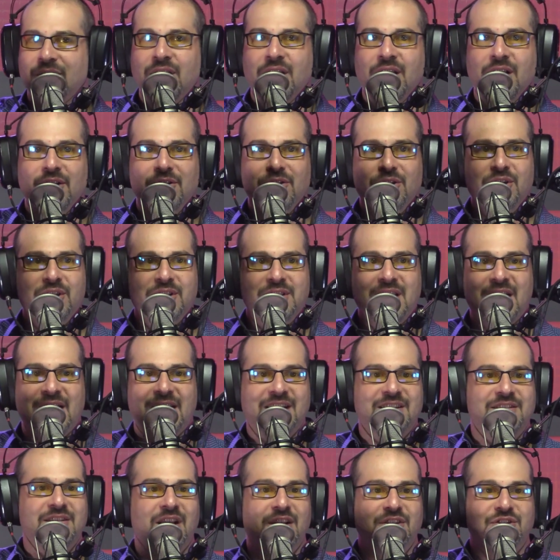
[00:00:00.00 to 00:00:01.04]
look at that.
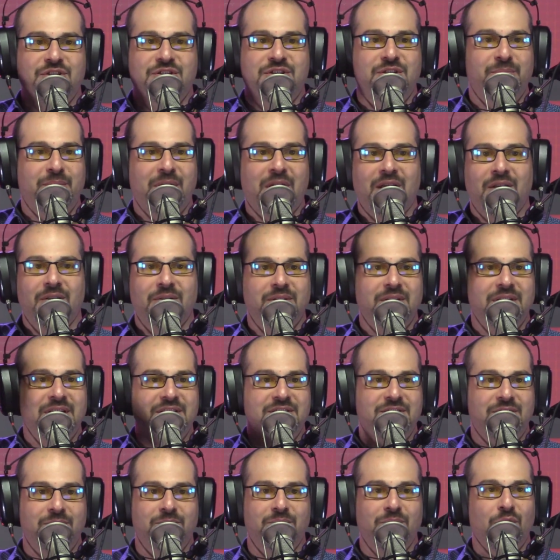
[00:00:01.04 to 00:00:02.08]
It's not just about
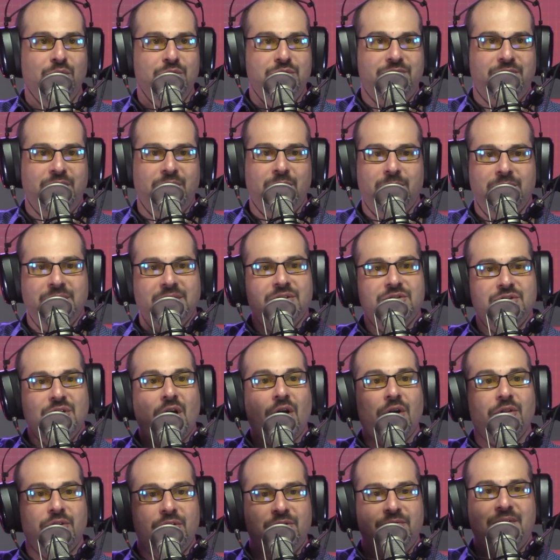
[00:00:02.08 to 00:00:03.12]
least and most frequent. There's
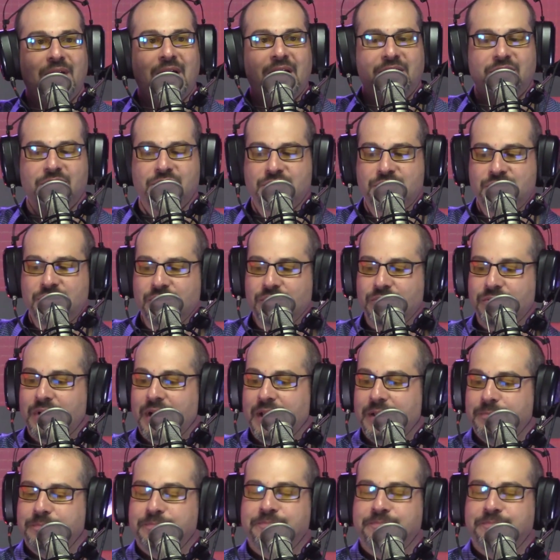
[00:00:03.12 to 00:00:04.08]
other factors too, right?